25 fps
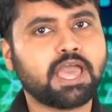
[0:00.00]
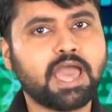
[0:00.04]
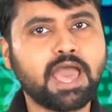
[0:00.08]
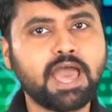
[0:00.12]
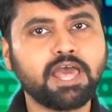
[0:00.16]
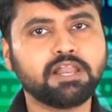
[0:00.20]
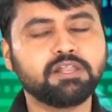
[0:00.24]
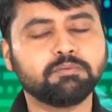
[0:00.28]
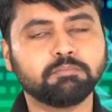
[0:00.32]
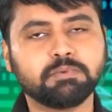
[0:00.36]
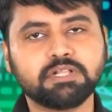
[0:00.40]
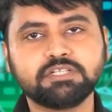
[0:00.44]

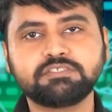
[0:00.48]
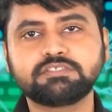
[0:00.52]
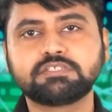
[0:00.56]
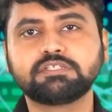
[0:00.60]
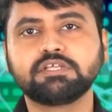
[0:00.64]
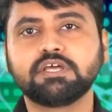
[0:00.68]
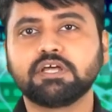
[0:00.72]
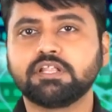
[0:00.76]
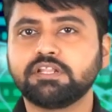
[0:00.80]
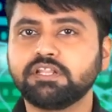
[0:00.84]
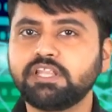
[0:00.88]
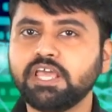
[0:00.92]
animals,
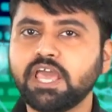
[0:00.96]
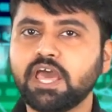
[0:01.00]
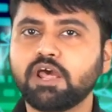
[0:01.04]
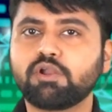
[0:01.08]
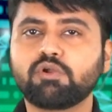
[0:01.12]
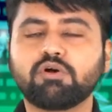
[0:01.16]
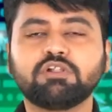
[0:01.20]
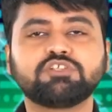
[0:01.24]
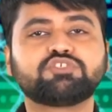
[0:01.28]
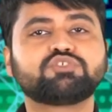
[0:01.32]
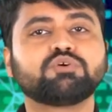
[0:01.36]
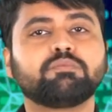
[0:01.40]
they are
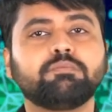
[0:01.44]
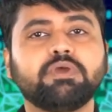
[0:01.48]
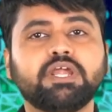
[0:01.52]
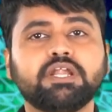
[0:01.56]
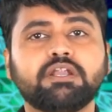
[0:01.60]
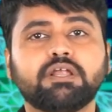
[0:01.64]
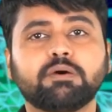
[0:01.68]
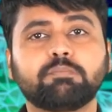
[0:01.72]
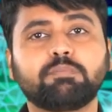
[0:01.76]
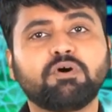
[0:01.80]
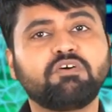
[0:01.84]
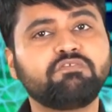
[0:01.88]
also
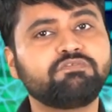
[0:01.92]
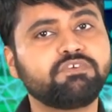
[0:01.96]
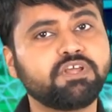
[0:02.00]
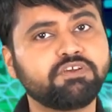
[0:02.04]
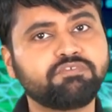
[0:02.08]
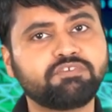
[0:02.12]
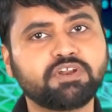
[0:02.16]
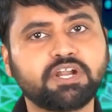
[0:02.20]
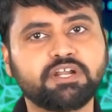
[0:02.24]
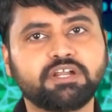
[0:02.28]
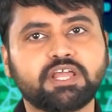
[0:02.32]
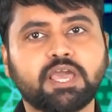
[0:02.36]
made up of
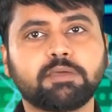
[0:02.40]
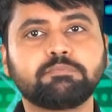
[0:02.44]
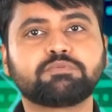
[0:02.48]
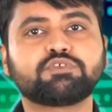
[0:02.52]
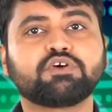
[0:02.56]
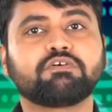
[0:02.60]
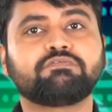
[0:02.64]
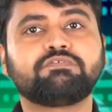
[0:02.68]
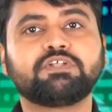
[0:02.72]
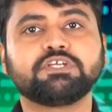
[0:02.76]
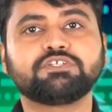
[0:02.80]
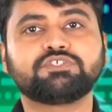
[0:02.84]
different types
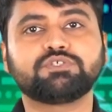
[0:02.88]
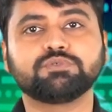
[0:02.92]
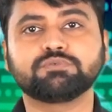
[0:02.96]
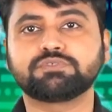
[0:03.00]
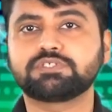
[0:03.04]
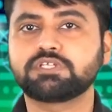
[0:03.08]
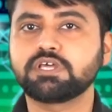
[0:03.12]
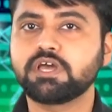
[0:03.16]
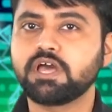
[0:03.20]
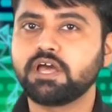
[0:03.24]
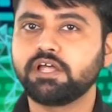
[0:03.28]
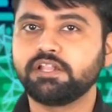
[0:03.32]
of tissues.
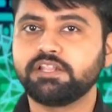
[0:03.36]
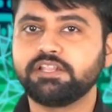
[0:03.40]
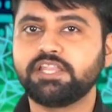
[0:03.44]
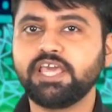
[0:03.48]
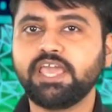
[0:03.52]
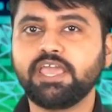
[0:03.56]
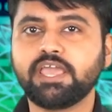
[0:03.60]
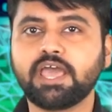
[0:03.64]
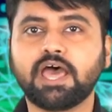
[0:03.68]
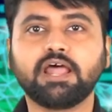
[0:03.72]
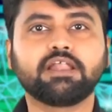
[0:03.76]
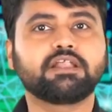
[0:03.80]

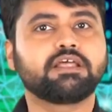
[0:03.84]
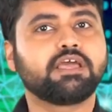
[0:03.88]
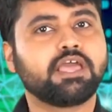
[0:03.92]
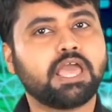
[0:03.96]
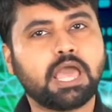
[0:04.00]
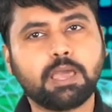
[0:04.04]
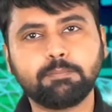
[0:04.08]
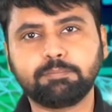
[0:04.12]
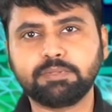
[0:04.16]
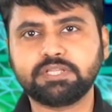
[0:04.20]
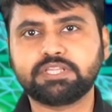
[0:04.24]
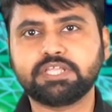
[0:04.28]
They are
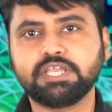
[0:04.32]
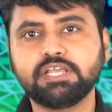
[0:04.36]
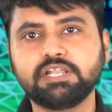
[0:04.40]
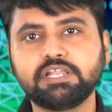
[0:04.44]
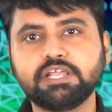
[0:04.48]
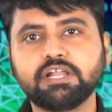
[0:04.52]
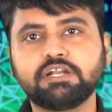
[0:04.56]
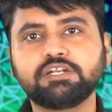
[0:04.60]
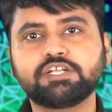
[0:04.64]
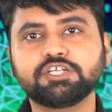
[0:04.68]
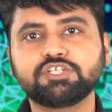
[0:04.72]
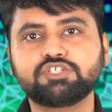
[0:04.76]

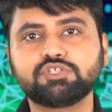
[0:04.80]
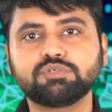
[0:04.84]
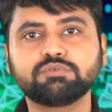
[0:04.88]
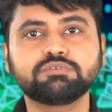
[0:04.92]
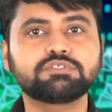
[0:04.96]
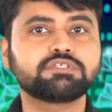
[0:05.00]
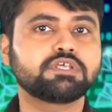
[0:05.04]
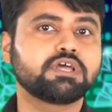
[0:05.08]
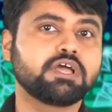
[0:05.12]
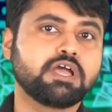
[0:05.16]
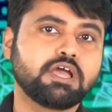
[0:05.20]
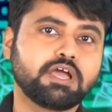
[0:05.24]
epithelial
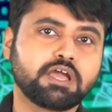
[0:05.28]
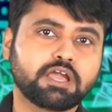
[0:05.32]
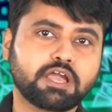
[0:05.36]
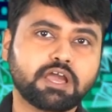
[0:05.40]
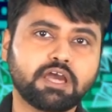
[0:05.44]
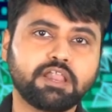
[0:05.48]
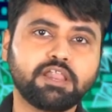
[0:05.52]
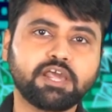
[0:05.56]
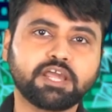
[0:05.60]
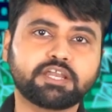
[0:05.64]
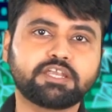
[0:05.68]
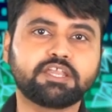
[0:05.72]
tissues,
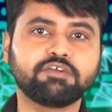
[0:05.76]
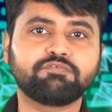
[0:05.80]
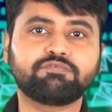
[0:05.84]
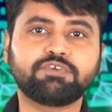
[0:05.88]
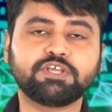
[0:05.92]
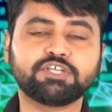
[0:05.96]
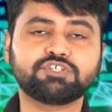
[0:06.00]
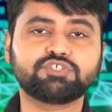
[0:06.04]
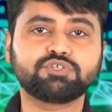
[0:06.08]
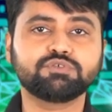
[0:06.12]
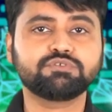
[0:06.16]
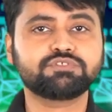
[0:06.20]
connective
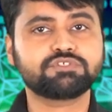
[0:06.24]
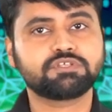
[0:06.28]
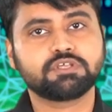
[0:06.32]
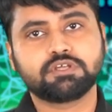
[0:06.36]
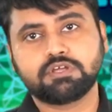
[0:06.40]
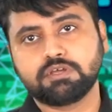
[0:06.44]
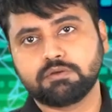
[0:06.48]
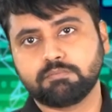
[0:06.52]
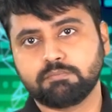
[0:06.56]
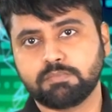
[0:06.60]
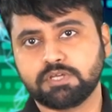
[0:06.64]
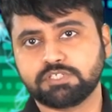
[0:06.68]
tissues,
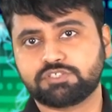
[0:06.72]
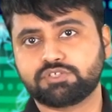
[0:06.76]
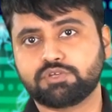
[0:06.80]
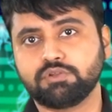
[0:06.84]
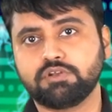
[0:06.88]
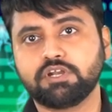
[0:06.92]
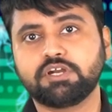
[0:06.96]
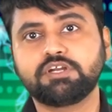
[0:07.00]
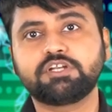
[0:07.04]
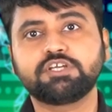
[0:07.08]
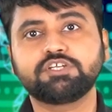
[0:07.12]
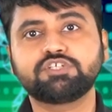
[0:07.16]

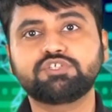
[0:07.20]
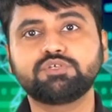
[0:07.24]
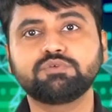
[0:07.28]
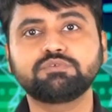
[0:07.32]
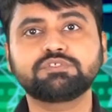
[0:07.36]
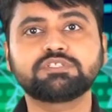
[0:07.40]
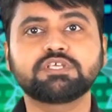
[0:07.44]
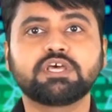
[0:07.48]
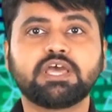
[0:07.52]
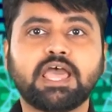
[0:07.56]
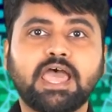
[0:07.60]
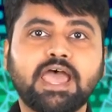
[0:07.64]
muscular
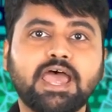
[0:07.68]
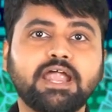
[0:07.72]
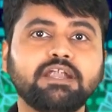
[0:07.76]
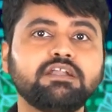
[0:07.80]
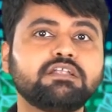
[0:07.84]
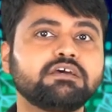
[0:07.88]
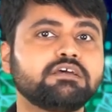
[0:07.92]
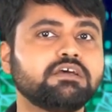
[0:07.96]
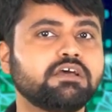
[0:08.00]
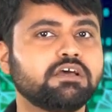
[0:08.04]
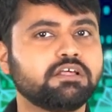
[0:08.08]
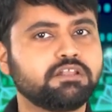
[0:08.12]
tissues
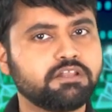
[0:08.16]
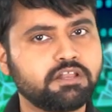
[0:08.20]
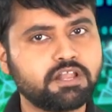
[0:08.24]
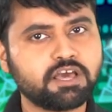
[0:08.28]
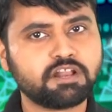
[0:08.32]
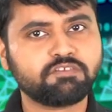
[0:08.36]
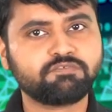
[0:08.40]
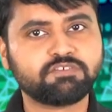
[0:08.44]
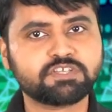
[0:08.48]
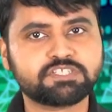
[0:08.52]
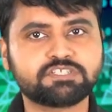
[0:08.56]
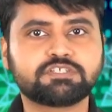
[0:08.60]
and
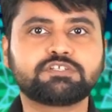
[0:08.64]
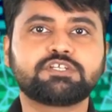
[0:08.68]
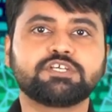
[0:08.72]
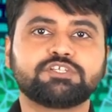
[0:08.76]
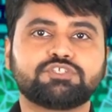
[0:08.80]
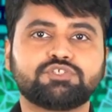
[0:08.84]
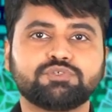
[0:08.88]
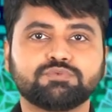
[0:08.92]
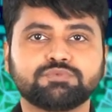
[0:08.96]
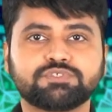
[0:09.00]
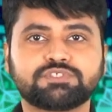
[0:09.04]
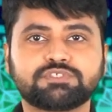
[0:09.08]
nervous
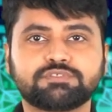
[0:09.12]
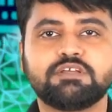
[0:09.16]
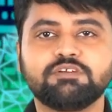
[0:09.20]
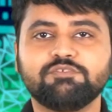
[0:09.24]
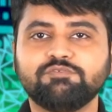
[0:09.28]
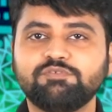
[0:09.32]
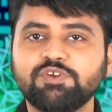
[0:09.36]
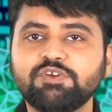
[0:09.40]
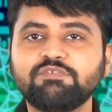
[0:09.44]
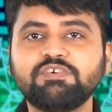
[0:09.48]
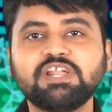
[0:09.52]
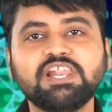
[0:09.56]
tissues.
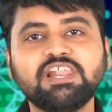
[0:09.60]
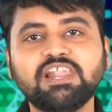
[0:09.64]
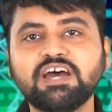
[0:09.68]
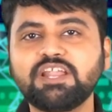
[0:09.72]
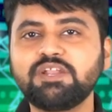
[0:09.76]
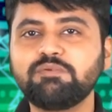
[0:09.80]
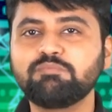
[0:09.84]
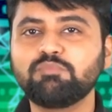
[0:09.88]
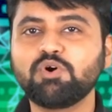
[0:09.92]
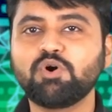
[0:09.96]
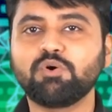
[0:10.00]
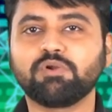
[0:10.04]
We will
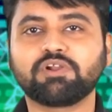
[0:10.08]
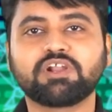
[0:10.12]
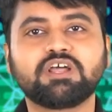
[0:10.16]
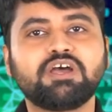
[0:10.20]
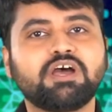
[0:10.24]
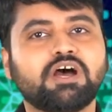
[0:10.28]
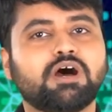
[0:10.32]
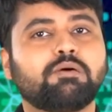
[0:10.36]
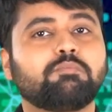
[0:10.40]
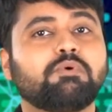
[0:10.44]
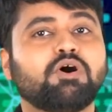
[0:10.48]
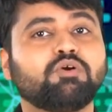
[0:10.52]
learn more
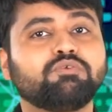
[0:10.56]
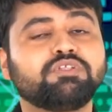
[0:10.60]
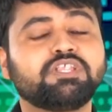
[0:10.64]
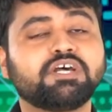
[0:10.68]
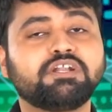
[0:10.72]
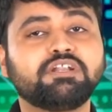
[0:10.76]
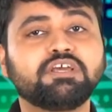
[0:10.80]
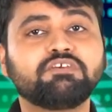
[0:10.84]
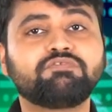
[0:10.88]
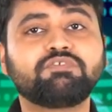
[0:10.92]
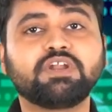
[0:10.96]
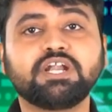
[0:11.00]
about the
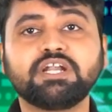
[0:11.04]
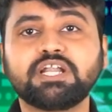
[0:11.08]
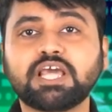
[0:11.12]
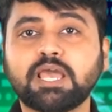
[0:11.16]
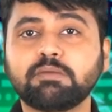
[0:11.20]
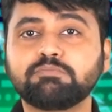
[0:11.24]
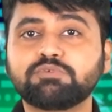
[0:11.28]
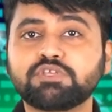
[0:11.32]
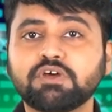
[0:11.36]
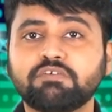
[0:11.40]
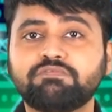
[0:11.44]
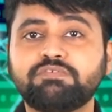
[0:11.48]
different
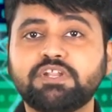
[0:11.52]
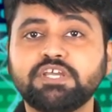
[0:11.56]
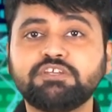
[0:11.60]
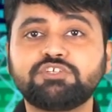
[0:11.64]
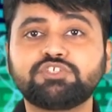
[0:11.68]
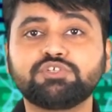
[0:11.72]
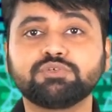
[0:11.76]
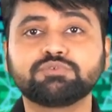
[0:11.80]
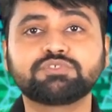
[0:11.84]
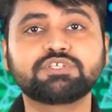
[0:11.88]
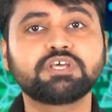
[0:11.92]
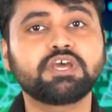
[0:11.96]
types of
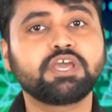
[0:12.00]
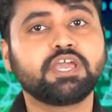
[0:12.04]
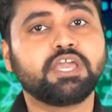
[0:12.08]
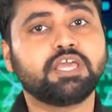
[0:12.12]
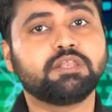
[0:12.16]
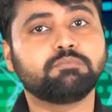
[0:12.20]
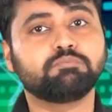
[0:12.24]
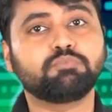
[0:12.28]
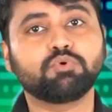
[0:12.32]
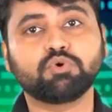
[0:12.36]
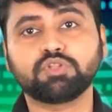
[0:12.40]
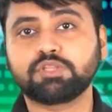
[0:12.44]
tissues
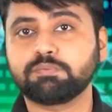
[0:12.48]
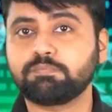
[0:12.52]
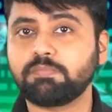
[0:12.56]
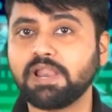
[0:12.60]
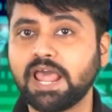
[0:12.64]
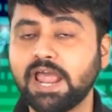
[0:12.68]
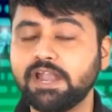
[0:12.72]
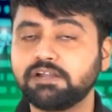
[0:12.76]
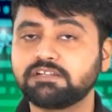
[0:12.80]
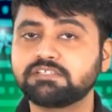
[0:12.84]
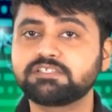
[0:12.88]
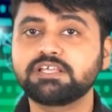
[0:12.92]
in both
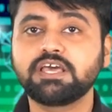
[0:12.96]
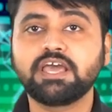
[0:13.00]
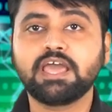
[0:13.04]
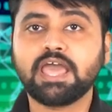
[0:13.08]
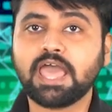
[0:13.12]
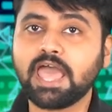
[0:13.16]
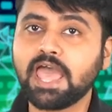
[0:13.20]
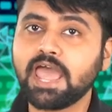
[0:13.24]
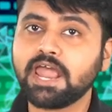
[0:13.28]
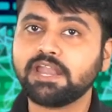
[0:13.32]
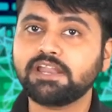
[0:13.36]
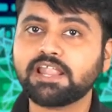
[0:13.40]
plants
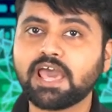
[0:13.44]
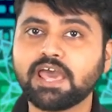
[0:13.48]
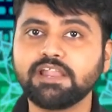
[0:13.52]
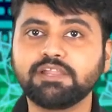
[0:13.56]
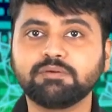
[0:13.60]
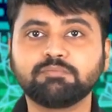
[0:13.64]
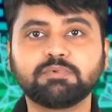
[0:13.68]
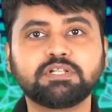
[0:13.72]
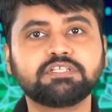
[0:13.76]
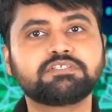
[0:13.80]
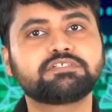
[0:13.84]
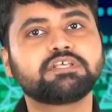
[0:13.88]
and
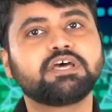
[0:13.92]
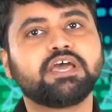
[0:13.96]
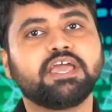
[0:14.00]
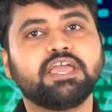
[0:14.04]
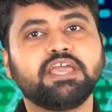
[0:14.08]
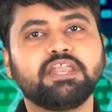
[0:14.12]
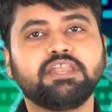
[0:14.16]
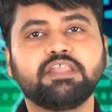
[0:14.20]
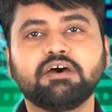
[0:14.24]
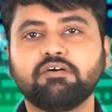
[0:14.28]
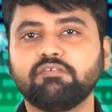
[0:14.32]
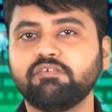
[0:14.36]
animals
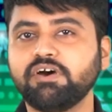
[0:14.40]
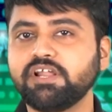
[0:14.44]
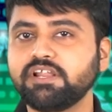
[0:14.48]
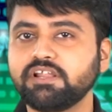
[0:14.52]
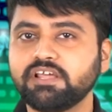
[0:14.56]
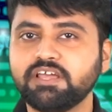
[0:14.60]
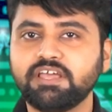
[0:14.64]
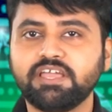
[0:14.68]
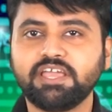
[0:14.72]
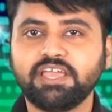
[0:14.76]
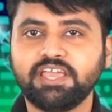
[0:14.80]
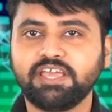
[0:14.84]
in our
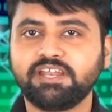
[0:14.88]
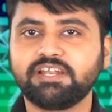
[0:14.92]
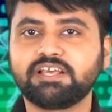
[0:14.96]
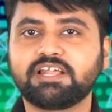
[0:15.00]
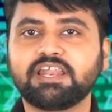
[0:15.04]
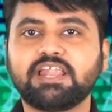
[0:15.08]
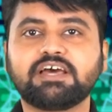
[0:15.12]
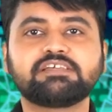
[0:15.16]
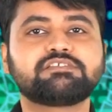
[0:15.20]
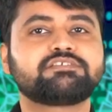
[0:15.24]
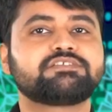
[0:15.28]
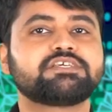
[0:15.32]

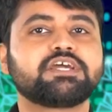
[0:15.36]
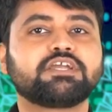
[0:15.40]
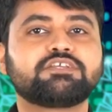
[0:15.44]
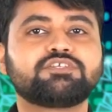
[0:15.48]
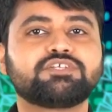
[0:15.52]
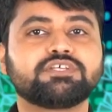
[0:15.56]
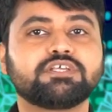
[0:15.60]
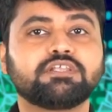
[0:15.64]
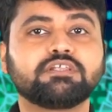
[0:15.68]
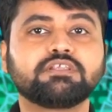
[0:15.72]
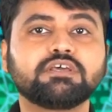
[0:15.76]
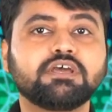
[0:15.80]
in-class
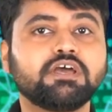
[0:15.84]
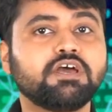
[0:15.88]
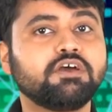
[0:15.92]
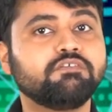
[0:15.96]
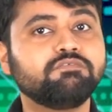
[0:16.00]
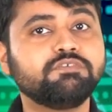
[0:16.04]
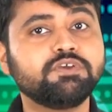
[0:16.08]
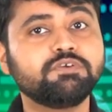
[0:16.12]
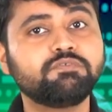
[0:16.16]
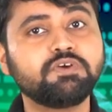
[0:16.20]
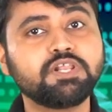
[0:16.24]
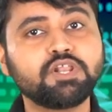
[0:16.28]
section.
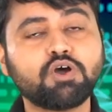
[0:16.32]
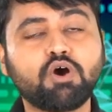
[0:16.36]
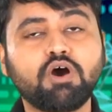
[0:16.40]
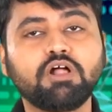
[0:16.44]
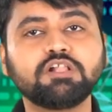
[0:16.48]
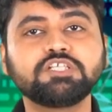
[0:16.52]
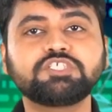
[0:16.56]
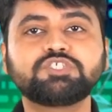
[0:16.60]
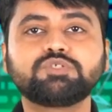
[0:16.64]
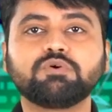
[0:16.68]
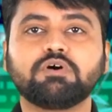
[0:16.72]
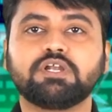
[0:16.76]
we will
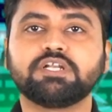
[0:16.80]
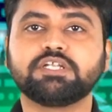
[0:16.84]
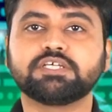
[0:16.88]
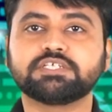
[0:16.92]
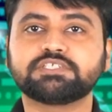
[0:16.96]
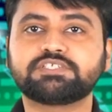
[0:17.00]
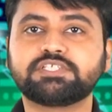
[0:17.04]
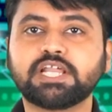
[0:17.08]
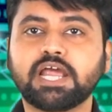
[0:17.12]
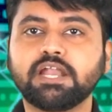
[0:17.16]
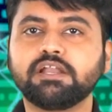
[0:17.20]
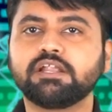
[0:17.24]
also
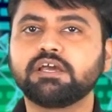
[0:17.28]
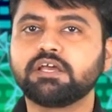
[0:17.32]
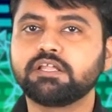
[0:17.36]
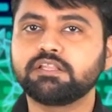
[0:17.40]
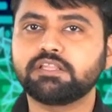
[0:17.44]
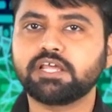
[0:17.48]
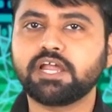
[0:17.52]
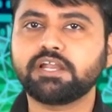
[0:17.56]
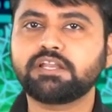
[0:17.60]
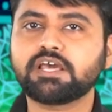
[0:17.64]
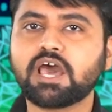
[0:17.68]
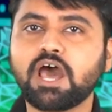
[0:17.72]
understand
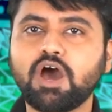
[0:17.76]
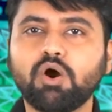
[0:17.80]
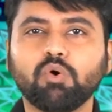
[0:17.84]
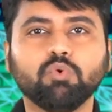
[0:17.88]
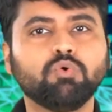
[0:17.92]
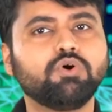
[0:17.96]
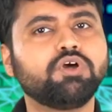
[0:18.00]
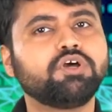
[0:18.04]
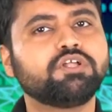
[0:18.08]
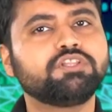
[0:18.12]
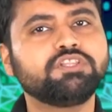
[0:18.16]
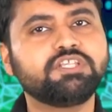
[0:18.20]
that how
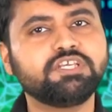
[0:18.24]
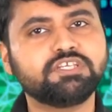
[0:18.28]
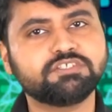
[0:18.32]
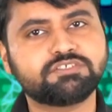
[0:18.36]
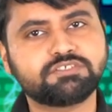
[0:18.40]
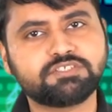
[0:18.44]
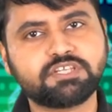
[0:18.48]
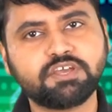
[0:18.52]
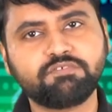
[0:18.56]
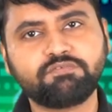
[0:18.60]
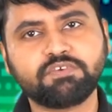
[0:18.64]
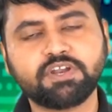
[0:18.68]

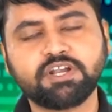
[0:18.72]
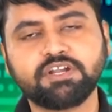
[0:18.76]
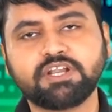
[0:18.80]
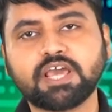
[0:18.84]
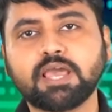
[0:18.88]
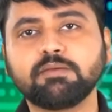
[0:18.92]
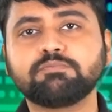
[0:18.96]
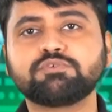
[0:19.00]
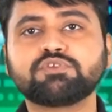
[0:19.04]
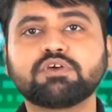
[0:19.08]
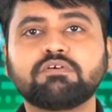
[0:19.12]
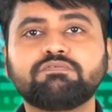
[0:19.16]
these different
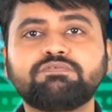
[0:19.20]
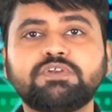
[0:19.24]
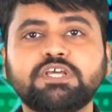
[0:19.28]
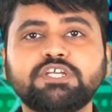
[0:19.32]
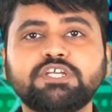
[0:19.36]
types of